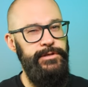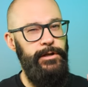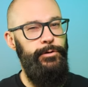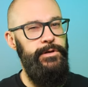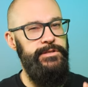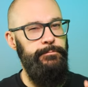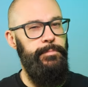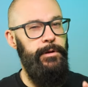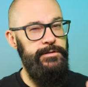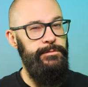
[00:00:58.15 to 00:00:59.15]
including
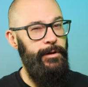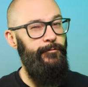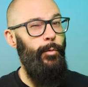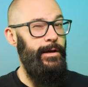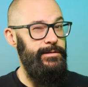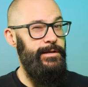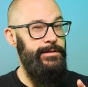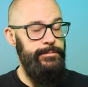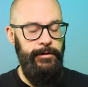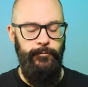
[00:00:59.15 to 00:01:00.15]
some giveaways.
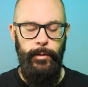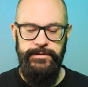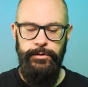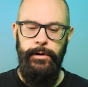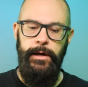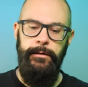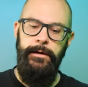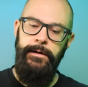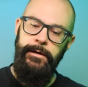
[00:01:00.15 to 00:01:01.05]
Got some giveaways going on.